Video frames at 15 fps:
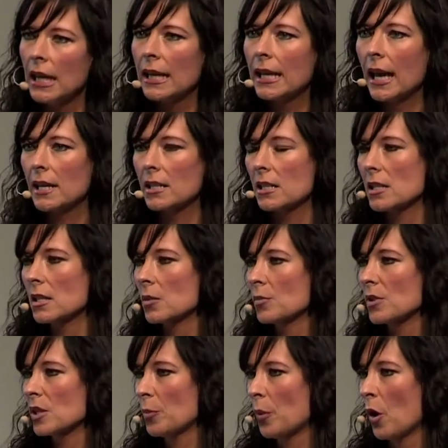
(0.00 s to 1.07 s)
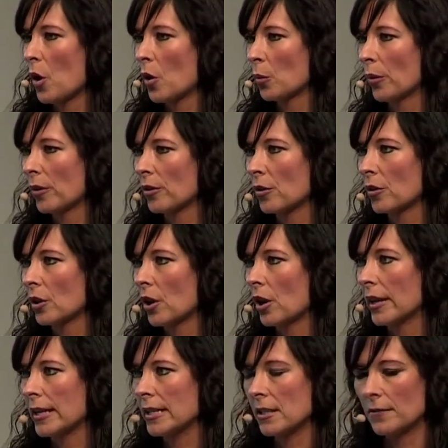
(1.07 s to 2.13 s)
get some support with their
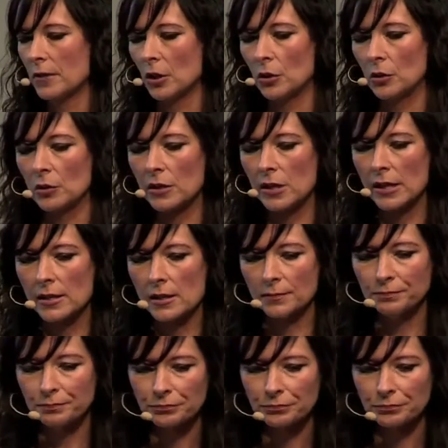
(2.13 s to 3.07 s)
learning difficulties.